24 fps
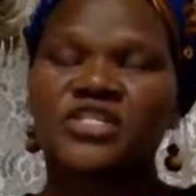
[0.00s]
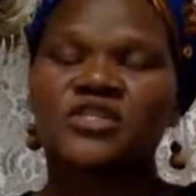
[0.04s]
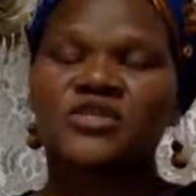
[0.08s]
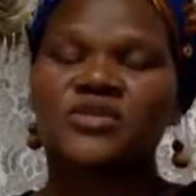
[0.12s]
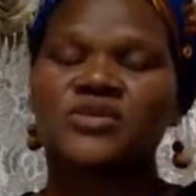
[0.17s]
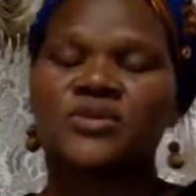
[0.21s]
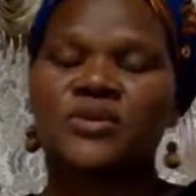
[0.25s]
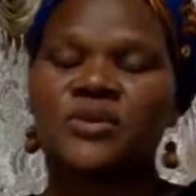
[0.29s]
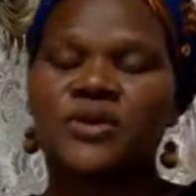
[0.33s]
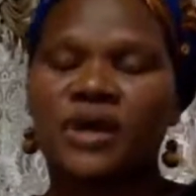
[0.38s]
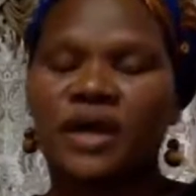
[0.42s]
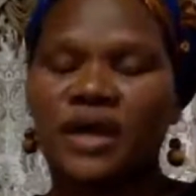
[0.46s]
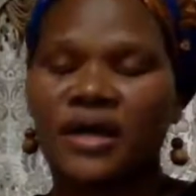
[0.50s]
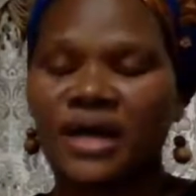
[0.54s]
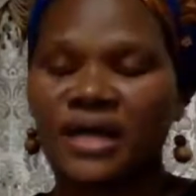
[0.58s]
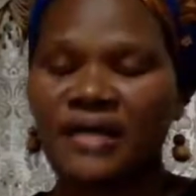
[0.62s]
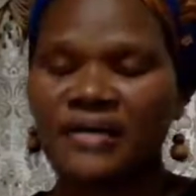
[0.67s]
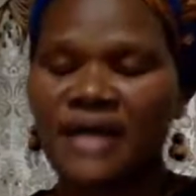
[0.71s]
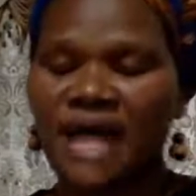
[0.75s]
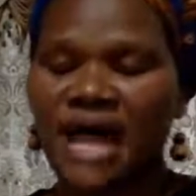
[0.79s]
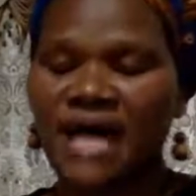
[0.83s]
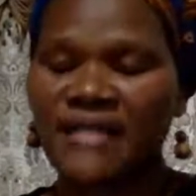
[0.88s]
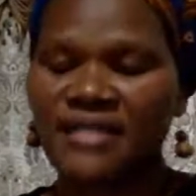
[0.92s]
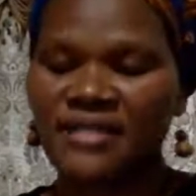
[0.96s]
Just to
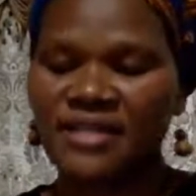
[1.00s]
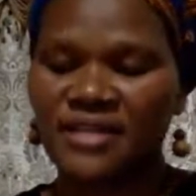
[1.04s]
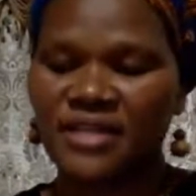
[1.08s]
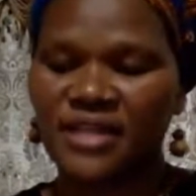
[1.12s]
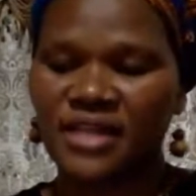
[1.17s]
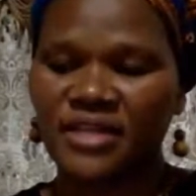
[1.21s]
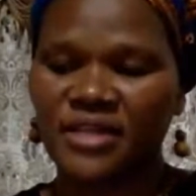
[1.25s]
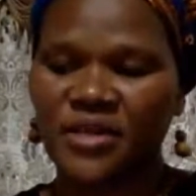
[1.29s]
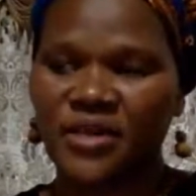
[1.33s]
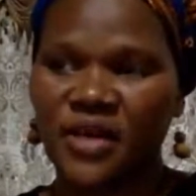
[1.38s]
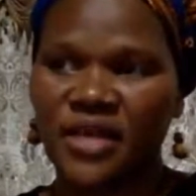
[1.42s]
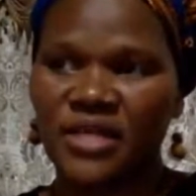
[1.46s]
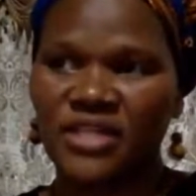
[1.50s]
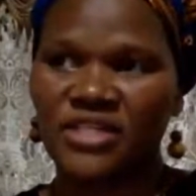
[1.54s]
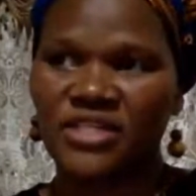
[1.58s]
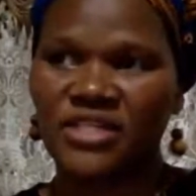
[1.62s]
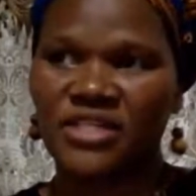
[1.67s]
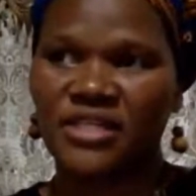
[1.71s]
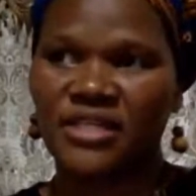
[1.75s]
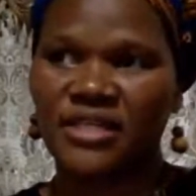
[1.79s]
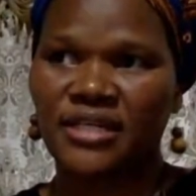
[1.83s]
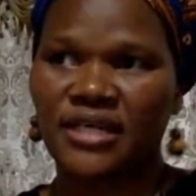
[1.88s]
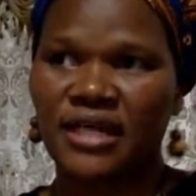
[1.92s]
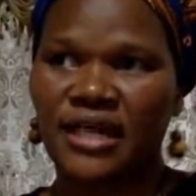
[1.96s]
answer that
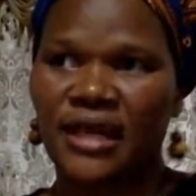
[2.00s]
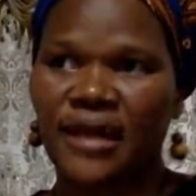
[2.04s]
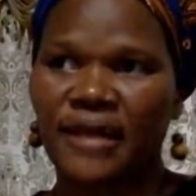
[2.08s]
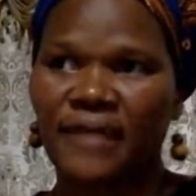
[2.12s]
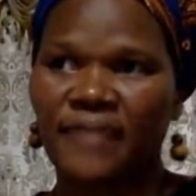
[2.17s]
question,